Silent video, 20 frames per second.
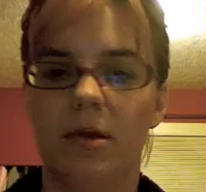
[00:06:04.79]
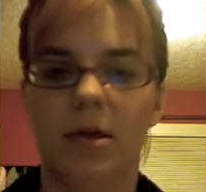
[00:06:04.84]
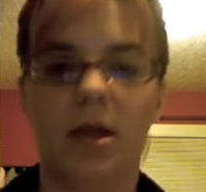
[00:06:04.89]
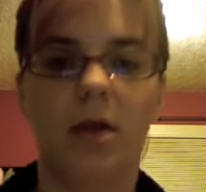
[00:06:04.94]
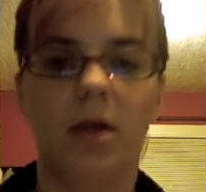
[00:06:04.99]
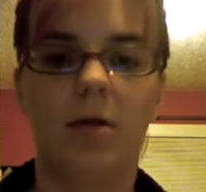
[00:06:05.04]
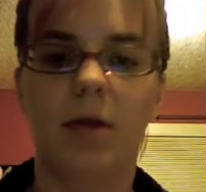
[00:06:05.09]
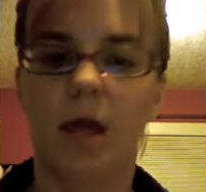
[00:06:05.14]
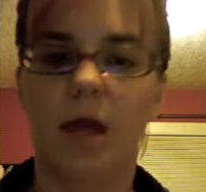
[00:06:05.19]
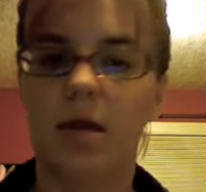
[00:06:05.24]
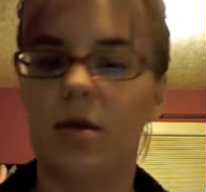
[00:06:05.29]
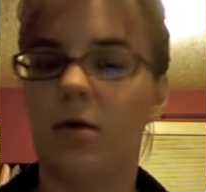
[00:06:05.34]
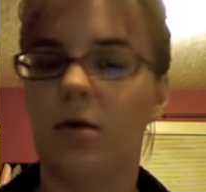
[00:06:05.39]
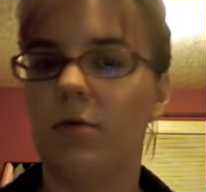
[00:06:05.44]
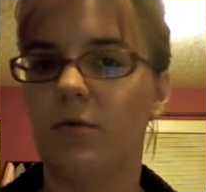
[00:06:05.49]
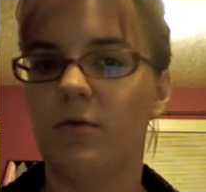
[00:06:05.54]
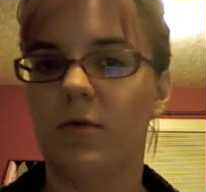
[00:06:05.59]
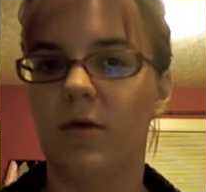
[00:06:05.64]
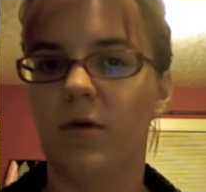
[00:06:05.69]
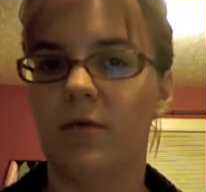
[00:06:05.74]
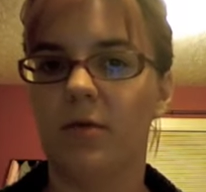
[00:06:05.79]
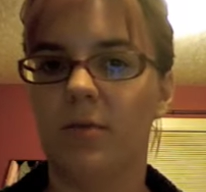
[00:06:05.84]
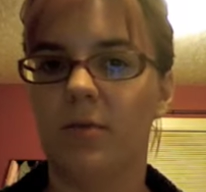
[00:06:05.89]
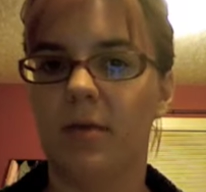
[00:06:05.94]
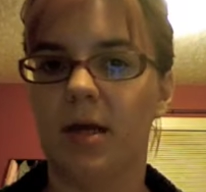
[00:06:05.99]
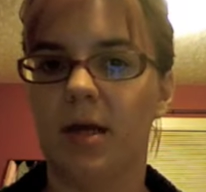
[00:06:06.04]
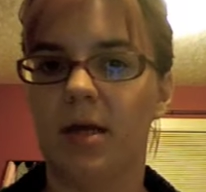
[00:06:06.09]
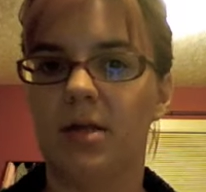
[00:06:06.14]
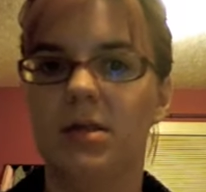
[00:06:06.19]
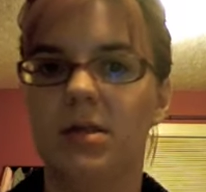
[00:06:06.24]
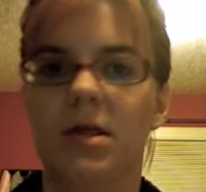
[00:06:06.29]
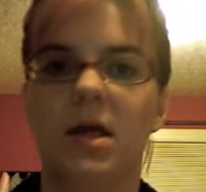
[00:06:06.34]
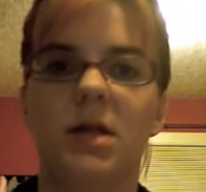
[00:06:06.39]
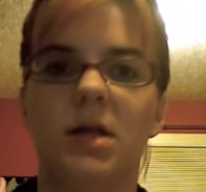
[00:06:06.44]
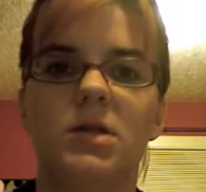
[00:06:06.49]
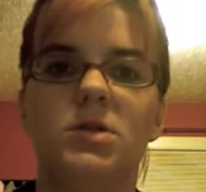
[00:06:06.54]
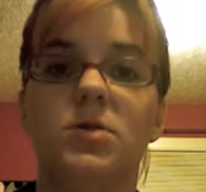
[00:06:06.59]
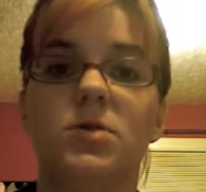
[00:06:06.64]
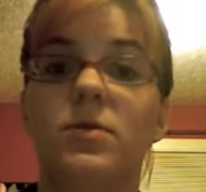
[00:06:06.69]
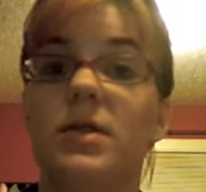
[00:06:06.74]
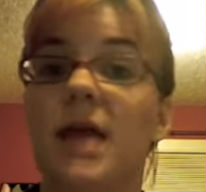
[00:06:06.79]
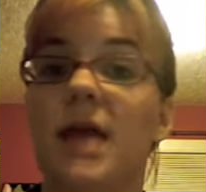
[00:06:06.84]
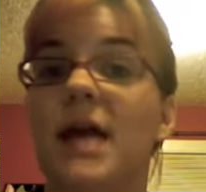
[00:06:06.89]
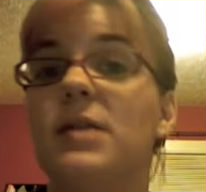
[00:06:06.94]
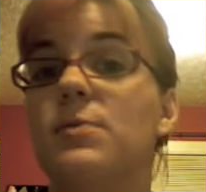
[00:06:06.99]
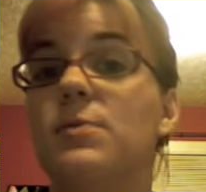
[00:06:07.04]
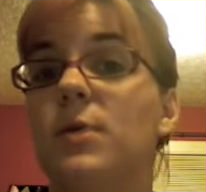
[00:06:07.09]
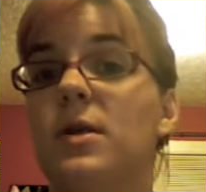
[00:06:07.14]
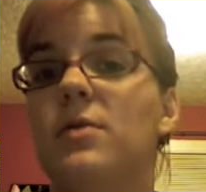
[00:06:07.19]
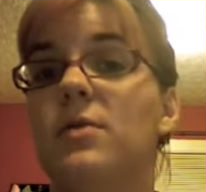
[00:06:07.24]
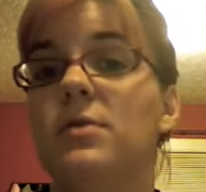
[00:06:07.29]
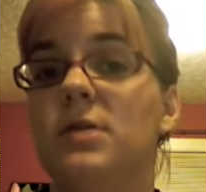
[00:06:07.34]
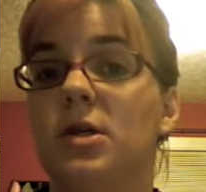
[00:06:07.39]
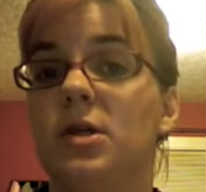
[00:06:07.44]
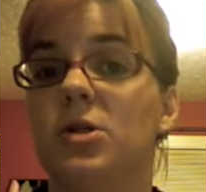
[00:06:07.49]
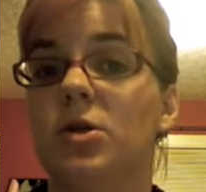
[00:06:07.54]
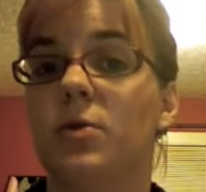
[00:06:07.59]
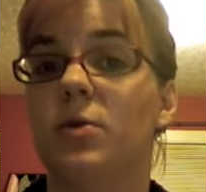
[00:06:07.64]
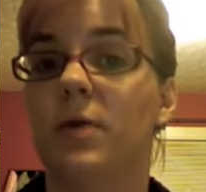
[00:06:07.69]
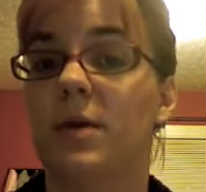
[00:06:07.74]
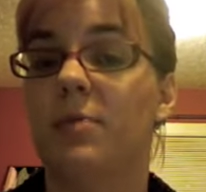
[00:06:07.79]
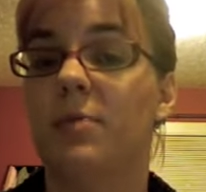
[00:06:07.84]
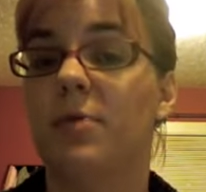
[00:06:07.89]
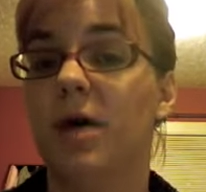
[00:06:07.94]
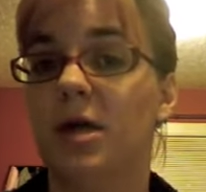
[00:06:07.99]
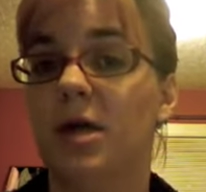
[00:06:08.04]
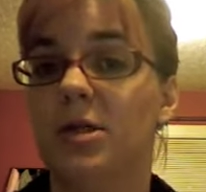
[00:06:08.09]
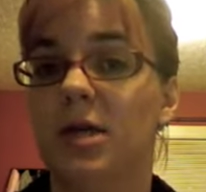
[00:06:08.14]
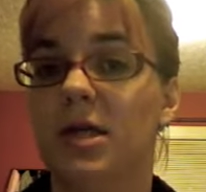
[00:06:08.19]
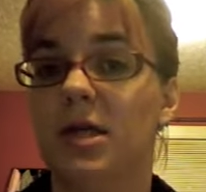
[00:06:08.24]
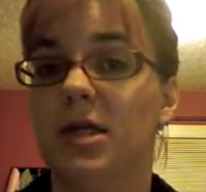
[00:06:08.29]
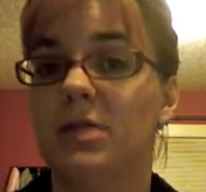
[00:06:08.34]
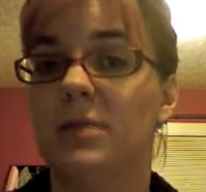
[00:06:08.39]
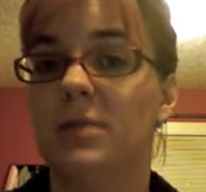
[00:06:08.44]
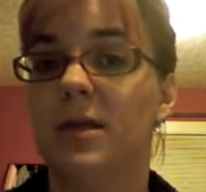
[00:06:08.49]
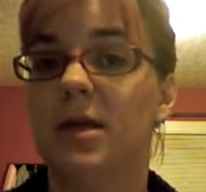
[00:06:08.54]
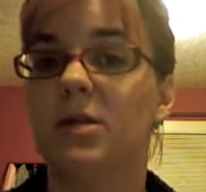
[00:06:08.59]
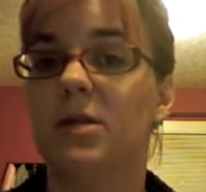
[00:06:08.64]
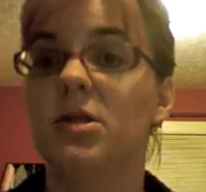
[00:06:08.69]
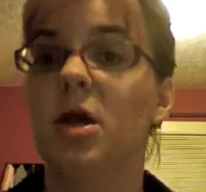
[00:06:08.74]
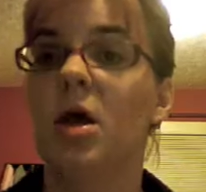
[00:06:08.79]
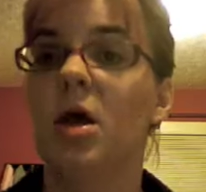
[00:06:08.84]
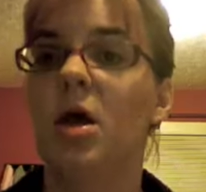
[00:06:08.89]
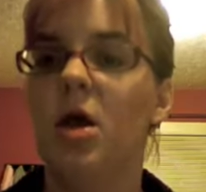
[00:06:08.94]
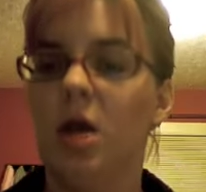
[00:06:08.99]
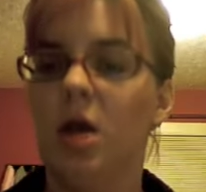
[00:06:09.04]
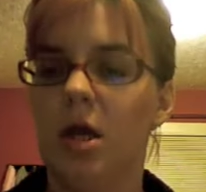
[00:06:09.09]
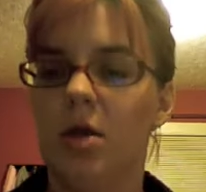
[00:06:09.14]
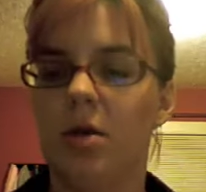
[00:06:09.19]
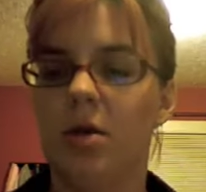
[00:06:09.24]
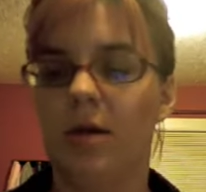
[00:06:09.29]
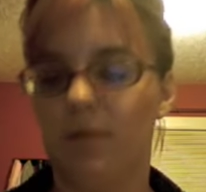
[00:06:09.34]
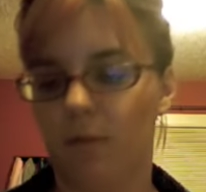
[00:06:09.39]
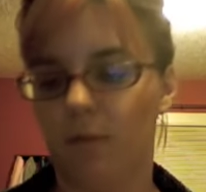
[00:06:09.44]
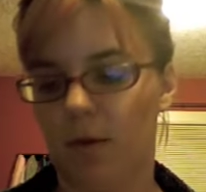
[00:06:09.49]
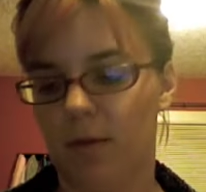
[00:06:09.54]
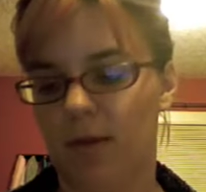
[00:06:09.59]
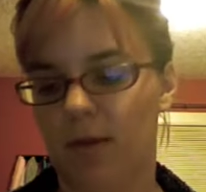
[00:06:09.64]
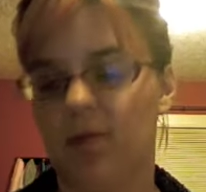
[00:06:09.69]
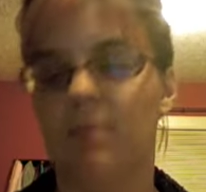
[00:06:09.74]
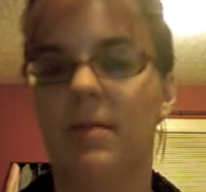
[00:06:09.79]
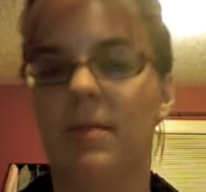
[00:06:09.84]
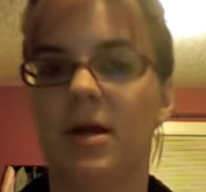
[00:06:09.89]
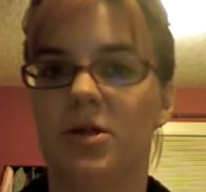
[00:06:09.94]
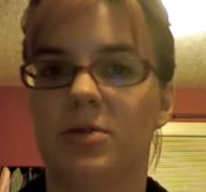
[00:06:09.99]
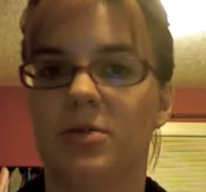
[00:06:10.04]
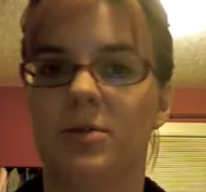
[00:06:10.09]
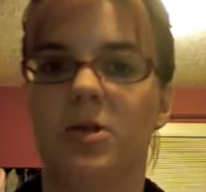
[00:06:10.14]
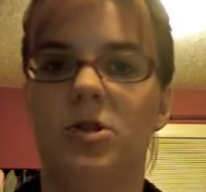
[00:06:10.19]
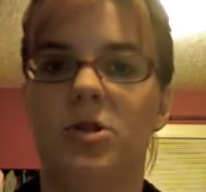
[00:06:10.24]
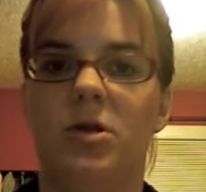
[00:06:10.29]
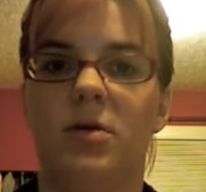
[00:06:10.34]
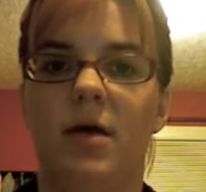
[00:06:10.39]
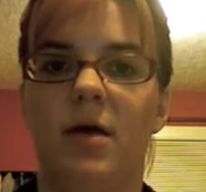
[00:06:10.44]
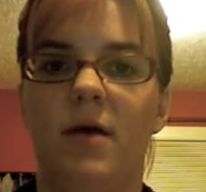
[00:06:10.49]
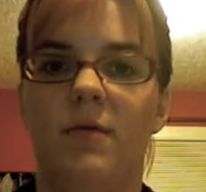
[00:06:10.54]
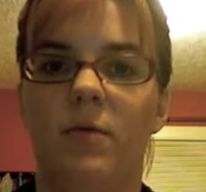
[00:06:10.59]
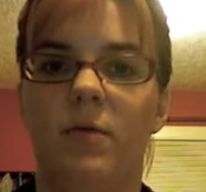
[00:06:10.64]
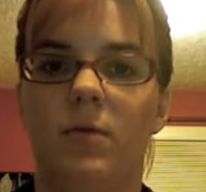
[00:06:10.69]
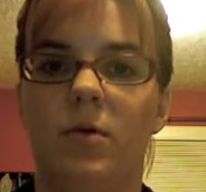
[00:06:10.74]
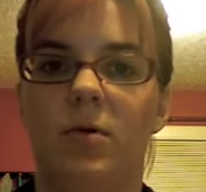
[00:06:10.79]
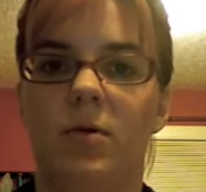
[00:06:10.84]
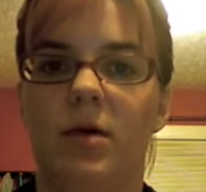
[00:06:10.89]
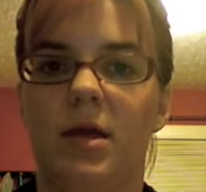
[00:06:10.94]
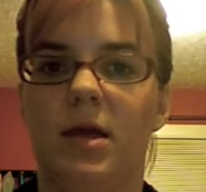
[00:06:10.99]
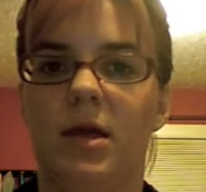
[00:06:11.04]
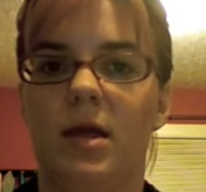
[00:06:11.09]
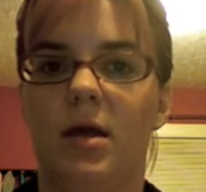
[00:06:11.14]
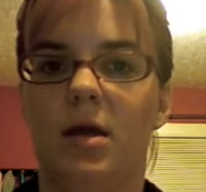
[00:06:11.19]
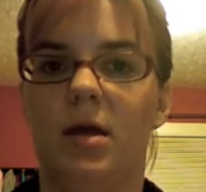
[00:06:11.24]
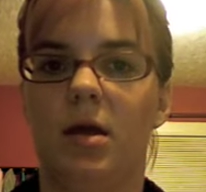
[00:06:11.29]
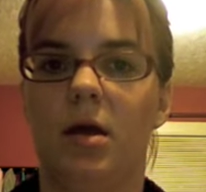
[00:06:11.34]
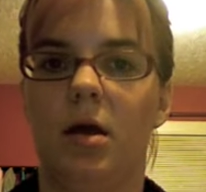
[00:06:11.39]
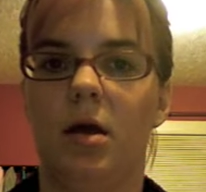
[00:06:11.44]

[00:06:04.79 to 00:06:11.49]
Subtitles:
they don't involve your bust, and so that's why they're such a quick project, is because you don't have to worry about the measurements. You don't have to worry that,